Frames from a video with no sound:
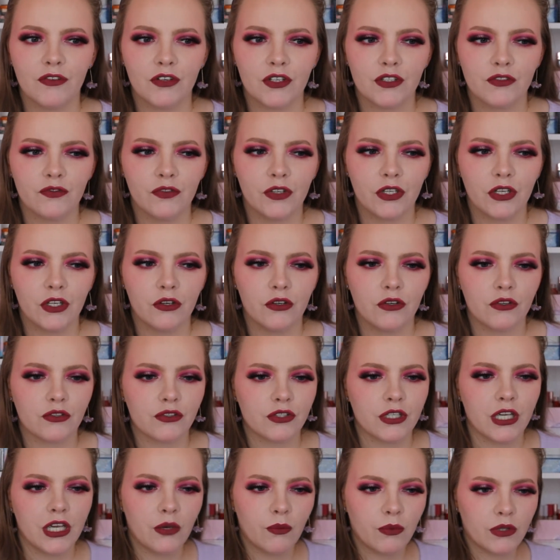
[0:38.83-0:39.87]
first video you're
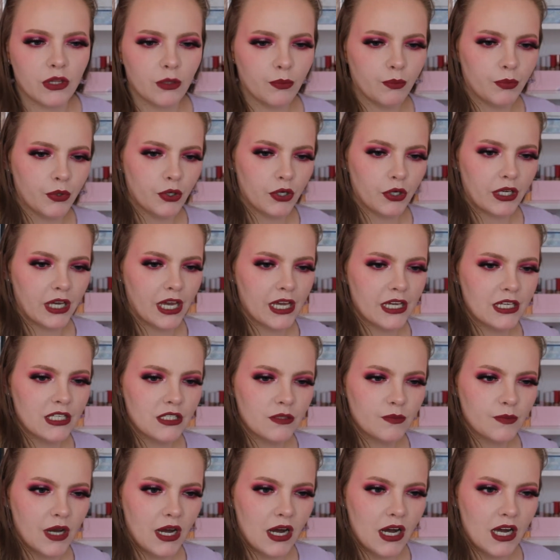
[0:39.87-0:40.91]
seeing with the bookcase
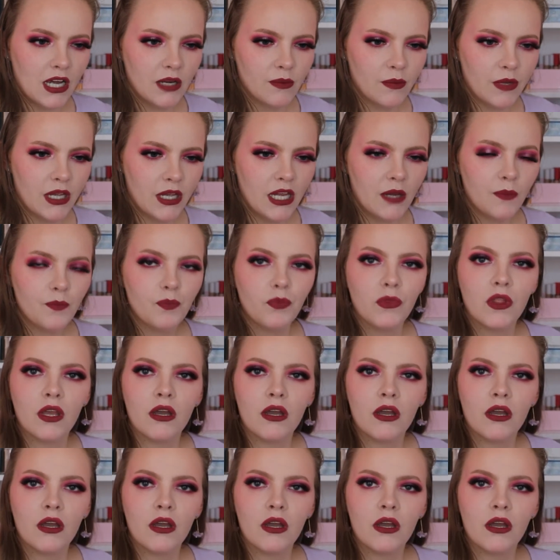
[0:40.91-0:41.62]
behind me.